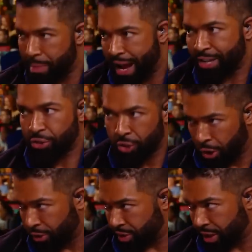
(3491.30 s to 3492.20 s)
match
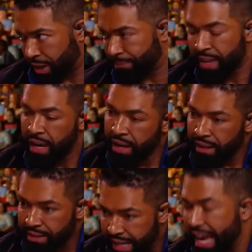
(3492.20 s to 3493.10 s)
turns on.
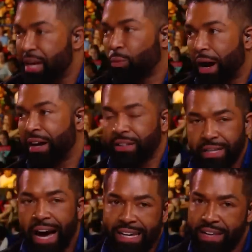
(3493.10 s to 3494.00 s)
Can Ronda
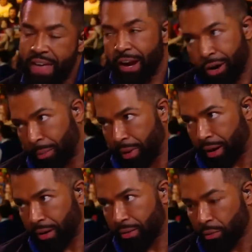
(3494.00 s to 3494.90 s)
lock in that
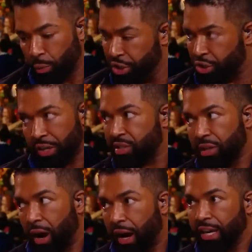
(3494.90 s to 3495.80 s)
armbar? We just
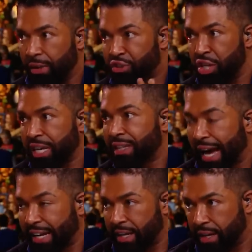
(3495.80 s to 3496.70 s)
saw, if she can
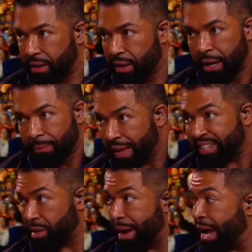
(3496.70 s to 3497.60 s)
lock it in,
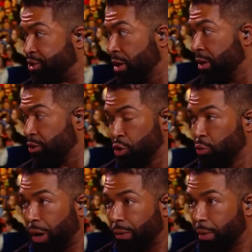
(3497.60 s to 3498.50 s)
that's the match. New Raw